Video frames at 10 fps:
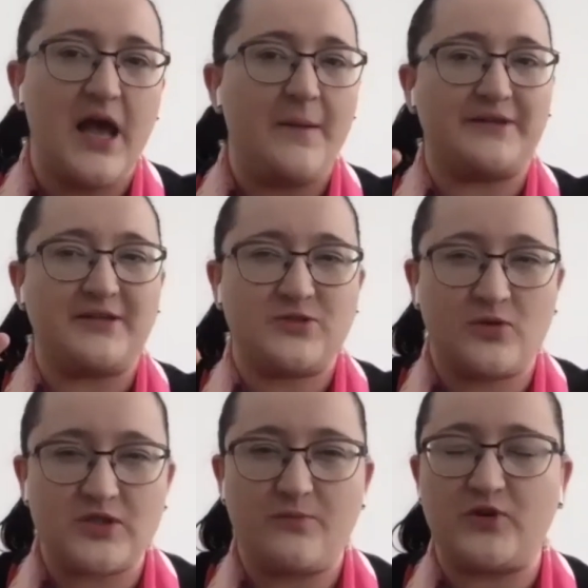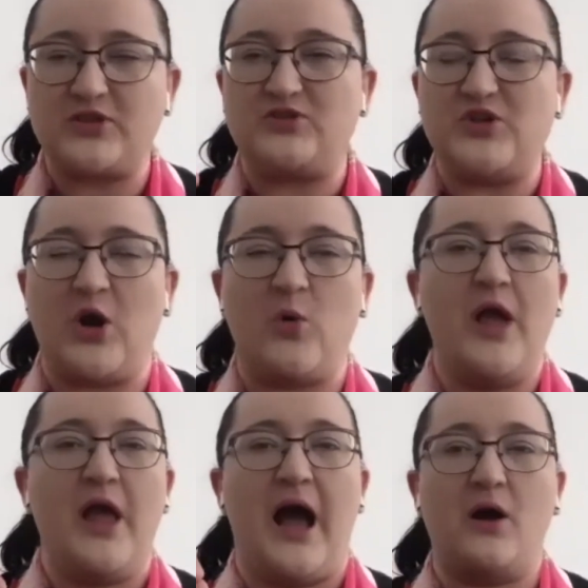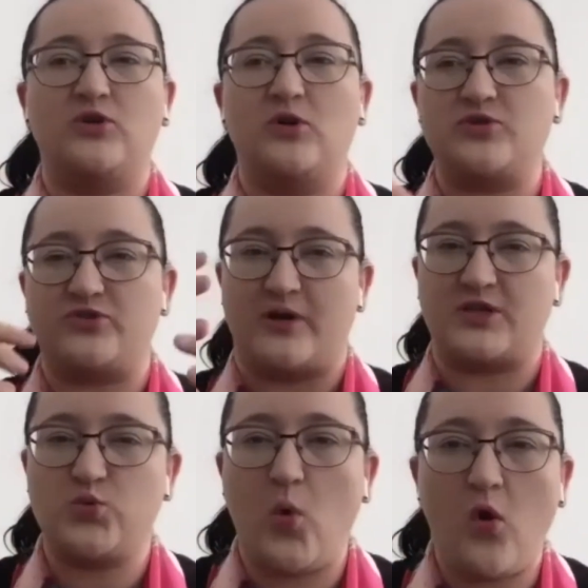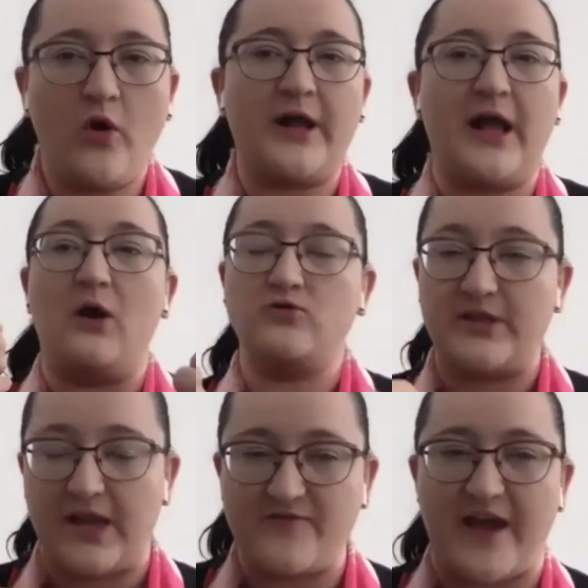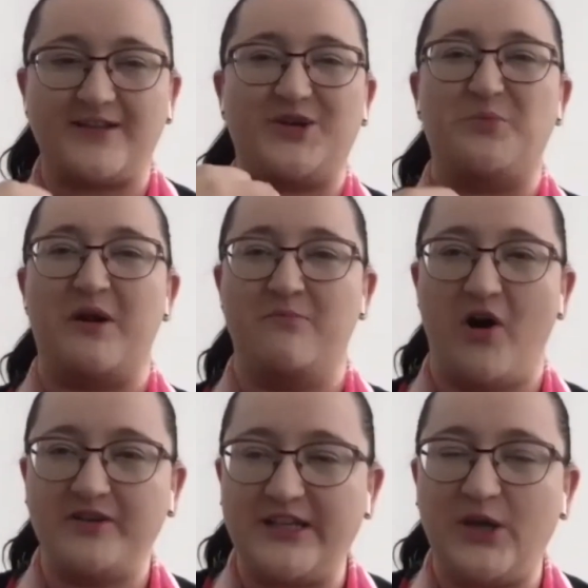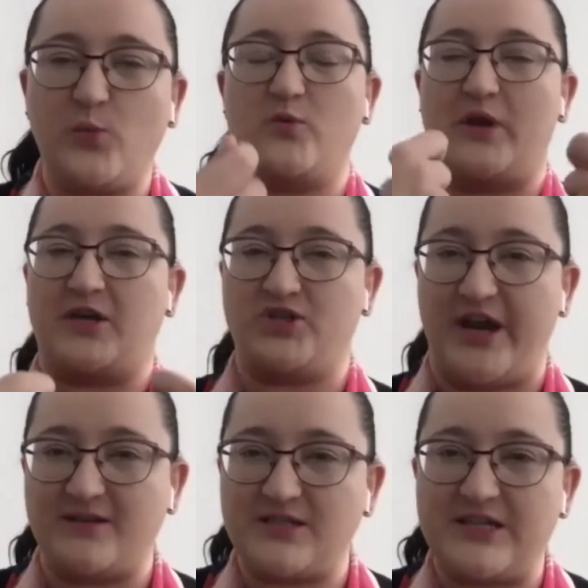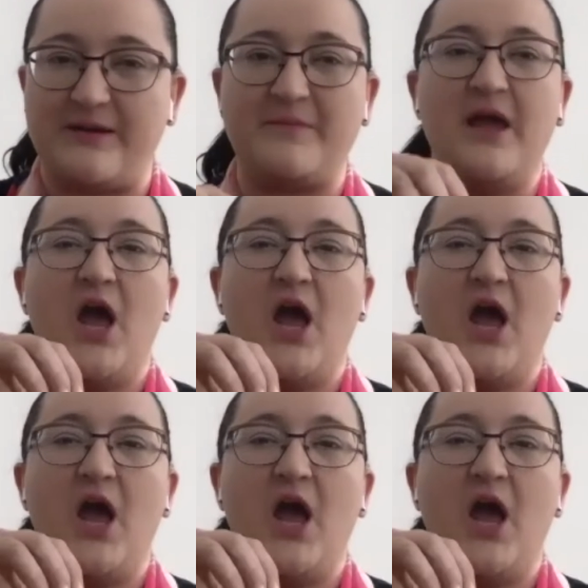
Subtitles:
but it's also important to know how those drugs work, how do they affect human body when we ingest them,